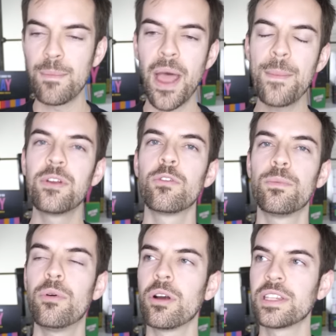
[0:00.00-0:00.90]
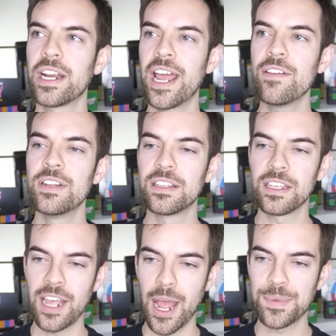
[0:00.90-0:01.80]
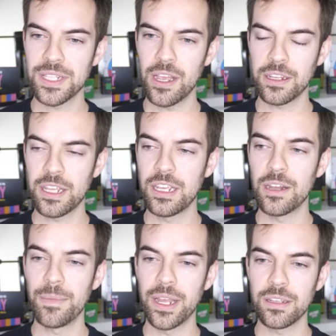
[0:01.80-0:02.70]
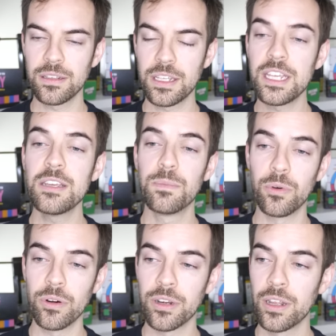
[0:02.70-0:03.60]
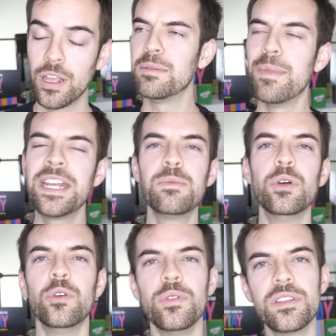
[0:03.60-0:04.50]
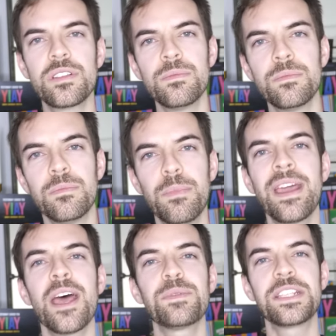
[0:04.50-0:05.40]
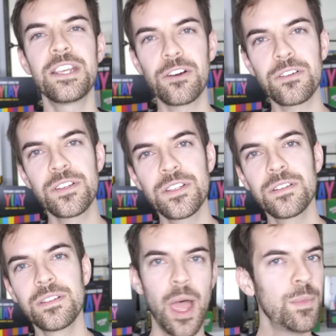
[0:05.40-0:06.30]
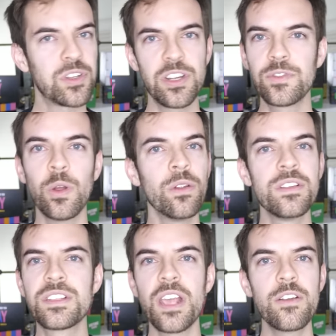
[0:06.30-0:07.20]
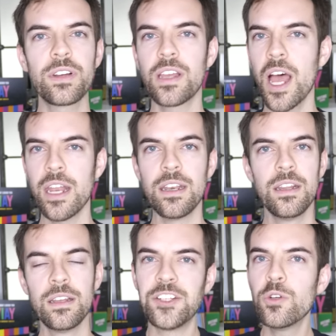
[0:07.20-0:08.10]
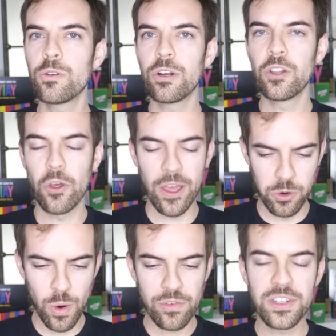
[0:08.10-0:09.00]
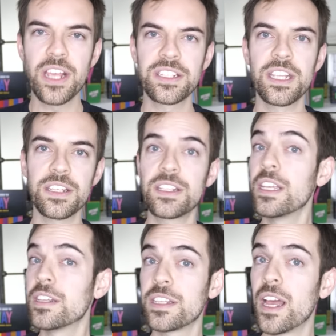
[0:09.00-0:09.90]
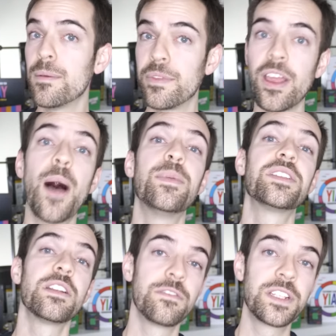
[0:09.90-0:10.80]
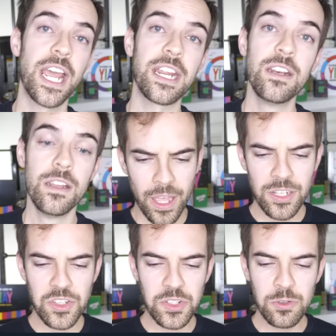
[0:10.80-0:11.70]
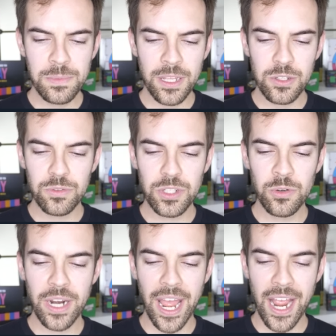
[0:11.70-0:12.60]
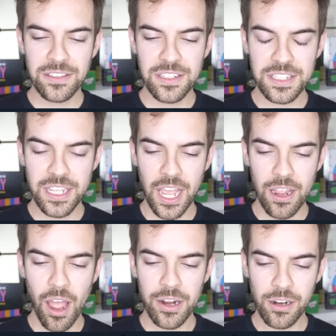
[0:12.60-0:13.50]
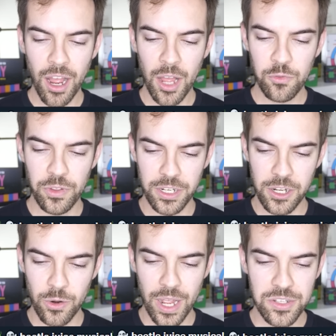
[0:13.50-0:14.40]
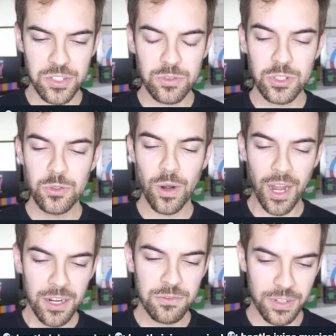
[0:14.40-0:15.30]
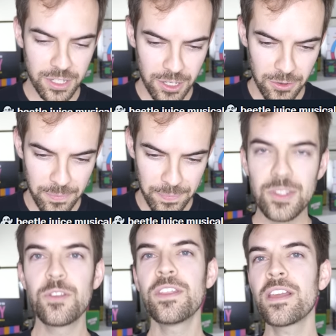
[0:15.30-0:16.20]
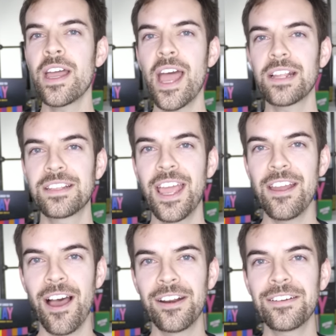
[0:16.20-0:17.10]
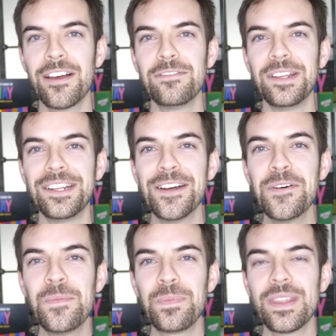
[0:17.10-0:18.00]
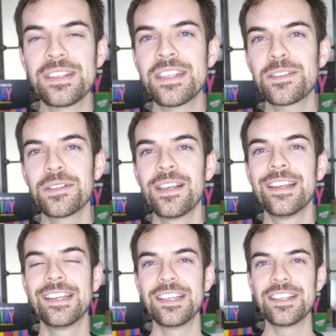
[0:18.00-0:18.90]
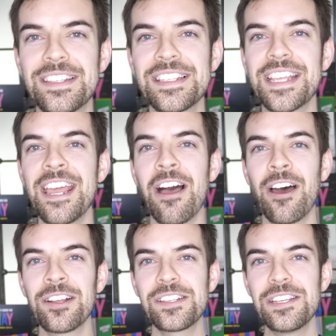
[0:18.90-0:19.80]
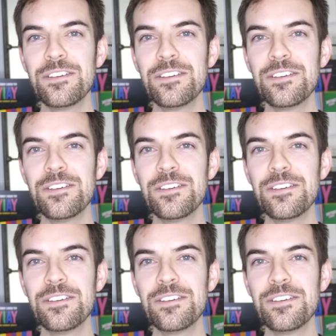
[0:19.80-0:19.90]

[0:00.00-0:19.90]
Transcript: I'm happy to report that I haven't hit the caps lock key on my keyboard in many moons, mayhaps years. I'm a shift-holding son of a gun. I do agree though that whoever does this is the opposite of sane. I assume that you don't act as chaotic off video as you do on video. Do you think I act chaotic on video? Is this chaotic to